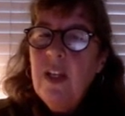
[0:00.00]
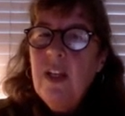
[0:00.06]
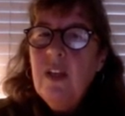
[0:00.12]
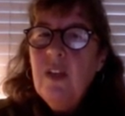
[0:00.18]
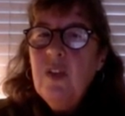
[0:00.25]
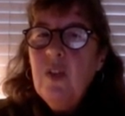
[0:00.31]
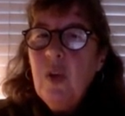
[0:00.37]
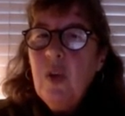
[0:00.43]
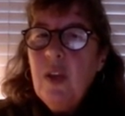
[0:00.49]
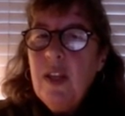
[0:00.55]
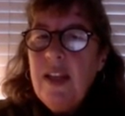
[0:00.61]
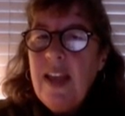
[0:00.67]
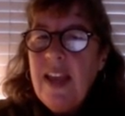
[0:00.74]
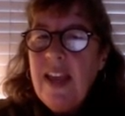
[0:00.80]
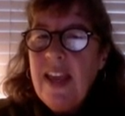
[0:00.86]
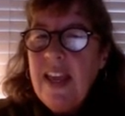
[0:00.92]
Soil
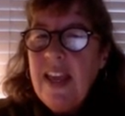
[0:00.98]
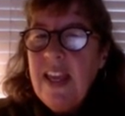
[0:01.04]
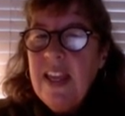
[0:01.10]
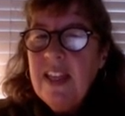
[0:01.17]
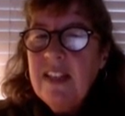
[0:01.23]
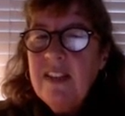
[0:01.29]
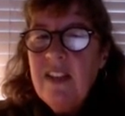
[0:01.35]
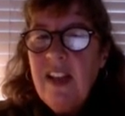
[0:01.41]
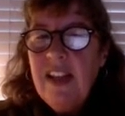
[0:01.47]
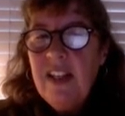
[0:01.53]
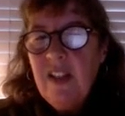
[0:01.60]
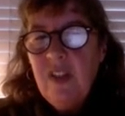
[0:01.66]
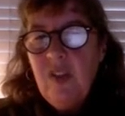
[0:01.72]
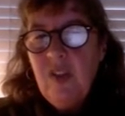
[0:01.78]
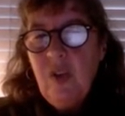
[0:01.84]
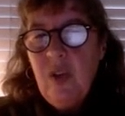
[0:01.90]
A is like a
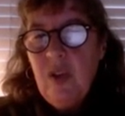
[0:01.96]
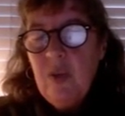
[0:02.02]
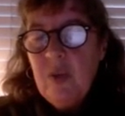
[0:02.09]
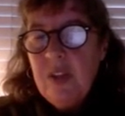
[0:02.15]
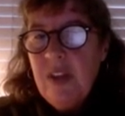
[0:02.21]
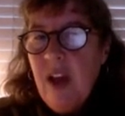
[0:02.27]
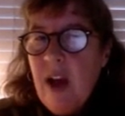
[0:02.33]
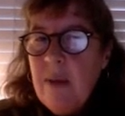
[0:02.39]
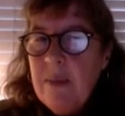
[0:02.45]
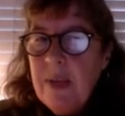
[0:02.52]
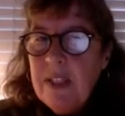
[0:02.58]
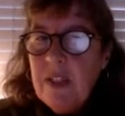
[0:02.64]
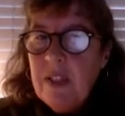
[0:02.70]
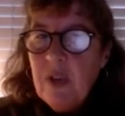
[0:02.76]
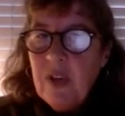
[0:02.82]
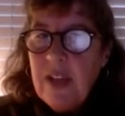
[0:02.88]
soil with not
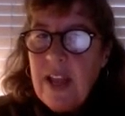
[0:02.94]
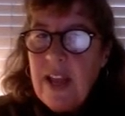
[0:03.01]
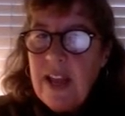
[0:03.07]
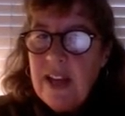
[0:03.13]
much organic